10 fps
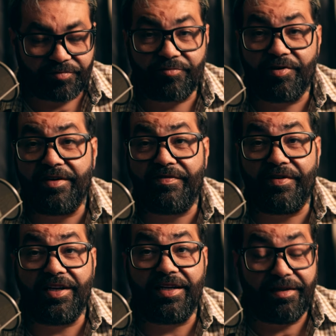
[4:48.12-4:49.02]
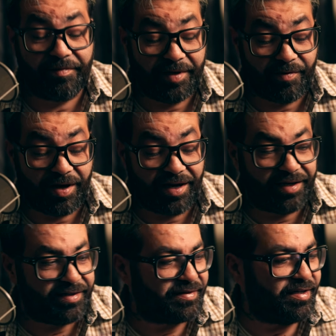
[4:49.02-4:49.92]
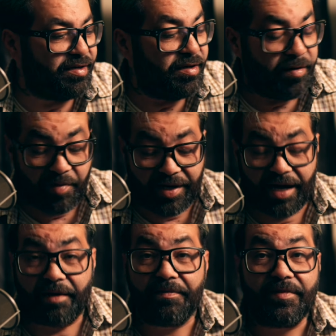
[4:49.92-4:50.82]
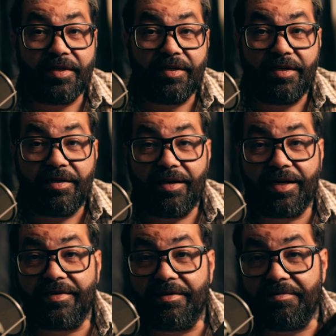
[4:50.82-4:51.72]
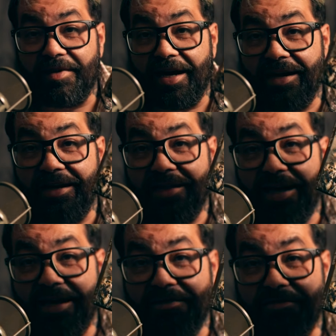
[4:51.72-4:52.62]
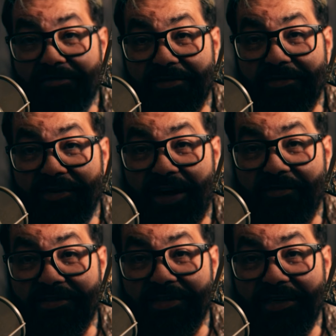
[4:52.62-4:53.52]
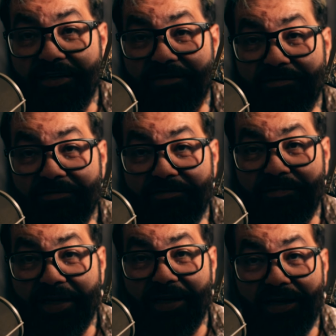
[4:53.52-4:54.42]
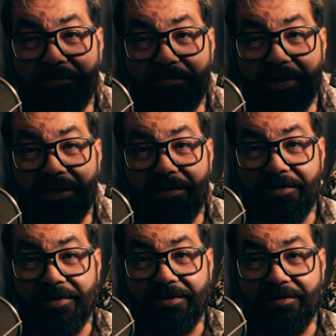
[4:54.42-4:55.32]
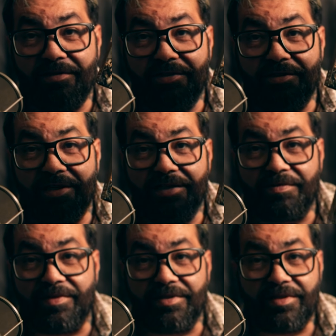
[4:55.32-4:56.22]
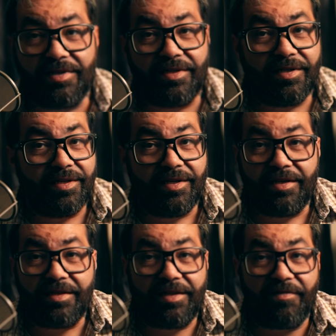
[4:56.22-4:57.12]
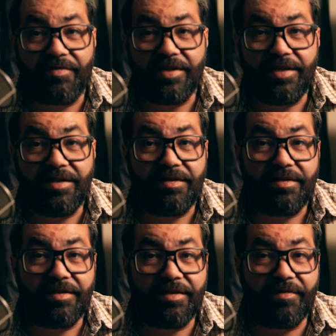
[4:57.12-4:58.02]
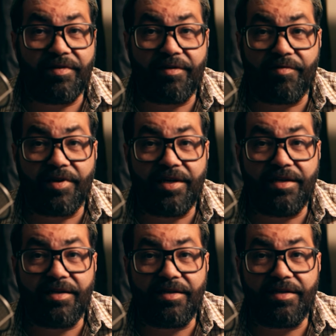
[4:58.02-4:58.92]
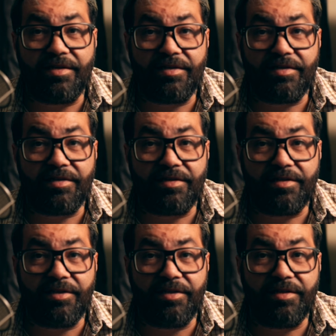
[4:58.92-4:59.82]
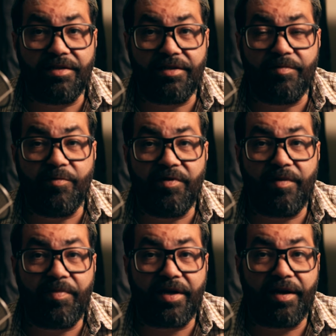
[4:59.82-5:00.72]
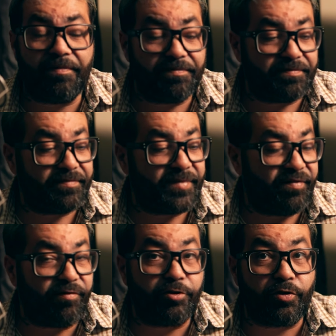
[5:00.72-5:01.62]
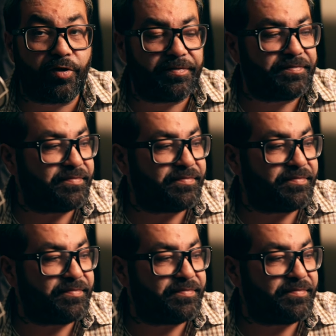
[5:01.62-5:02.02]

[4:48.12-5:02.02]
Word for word: really funny, to be quite honest. But yeah. Like I said, Land of the Dead, if you haven't seen it, pick it up. You'll enjoy this one. Definitely a really good movie to pick up. for sure.